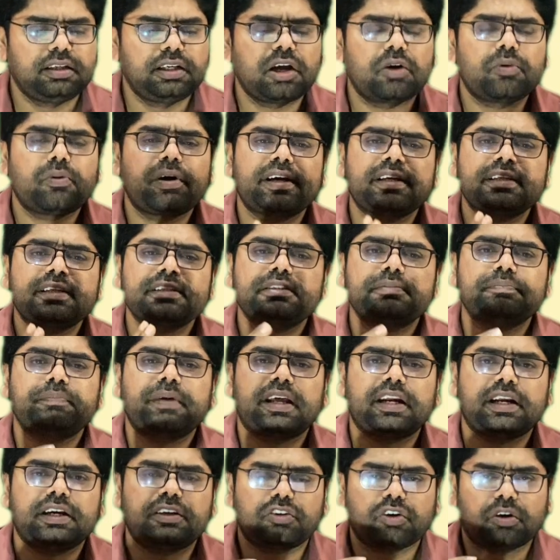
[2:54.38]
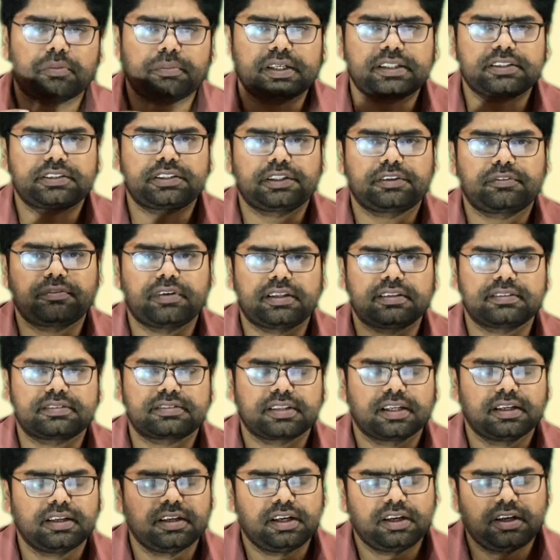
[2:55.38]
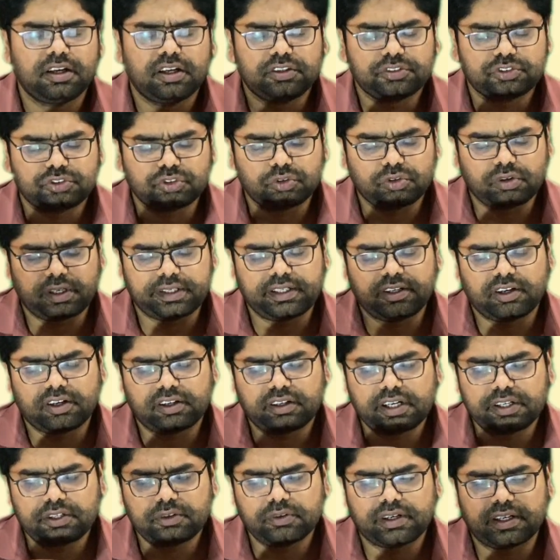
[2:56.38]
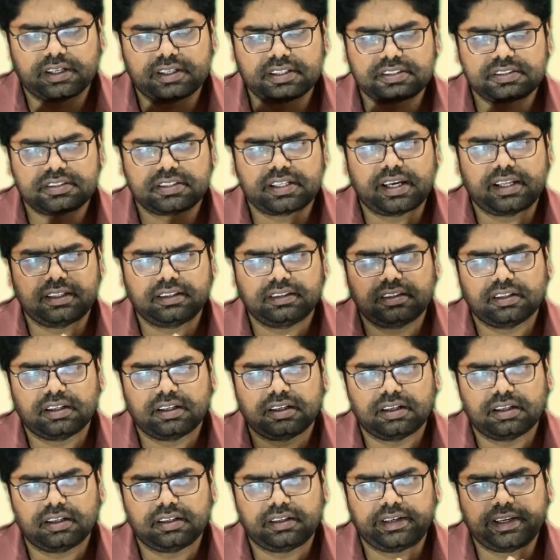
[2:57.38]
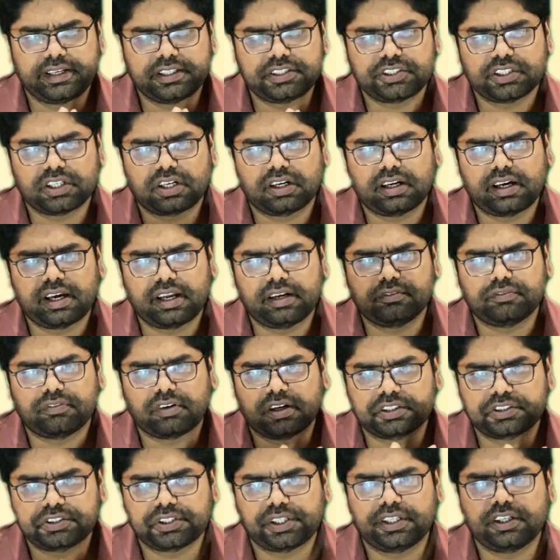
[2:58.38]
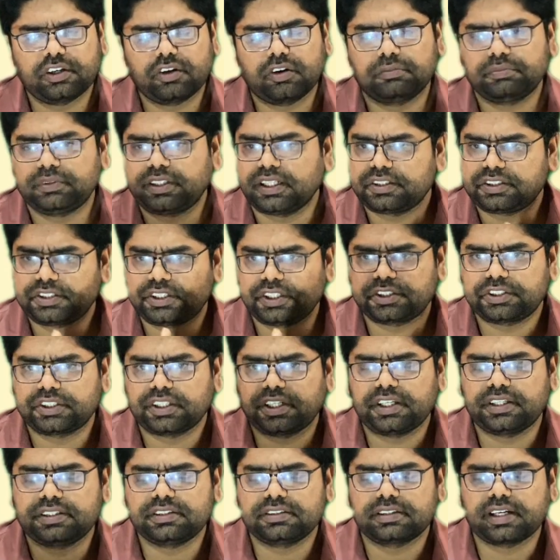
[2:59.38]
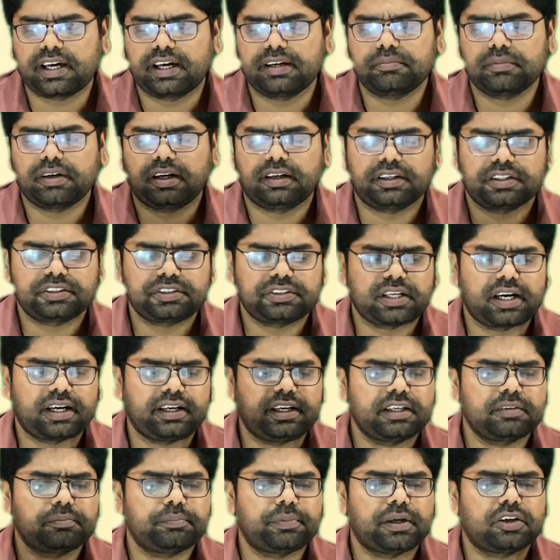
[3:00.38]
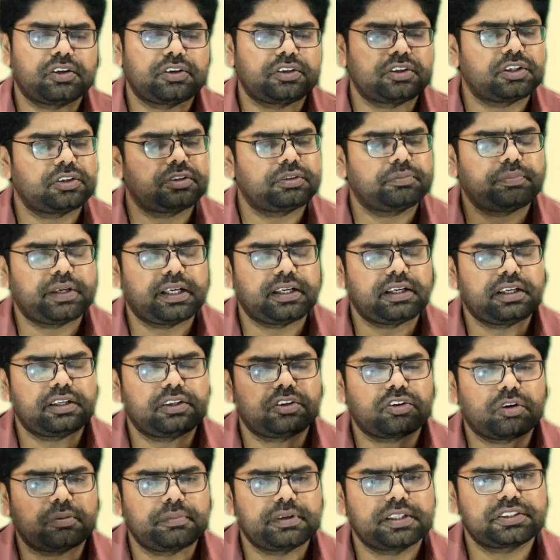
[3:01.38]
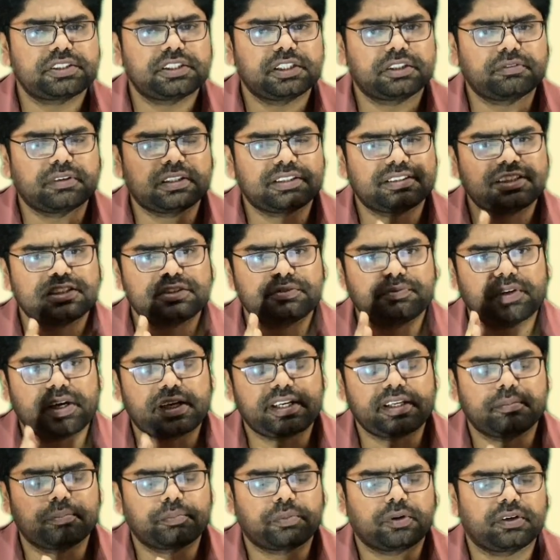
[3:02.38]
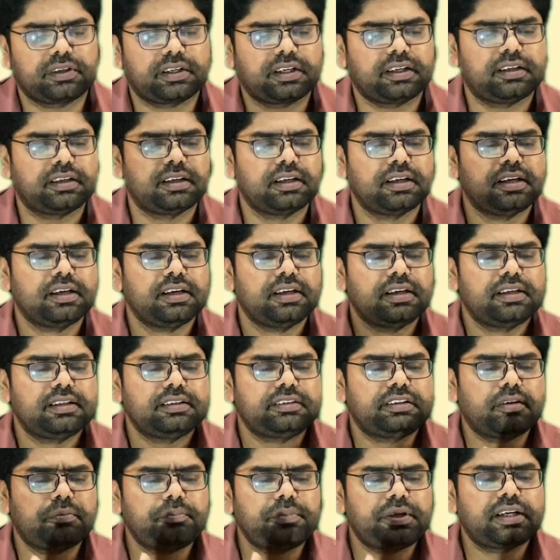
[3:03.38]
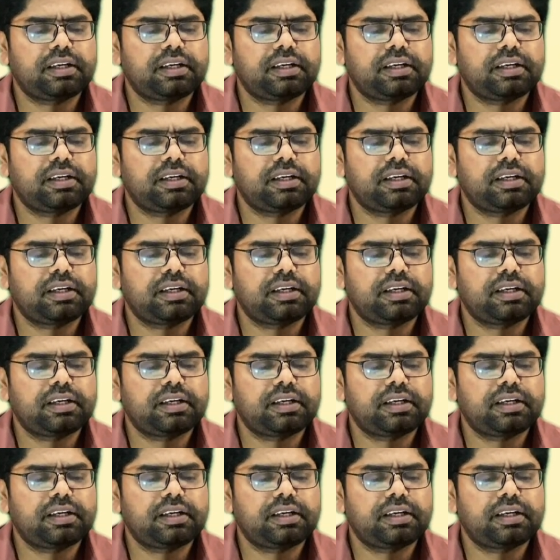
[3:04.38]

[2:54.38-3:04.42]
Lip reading: Now, what is palindromic sequence? So, in order to understand the nature and functioning of the restriction enzyme, understanding palindromic sequence is very important. The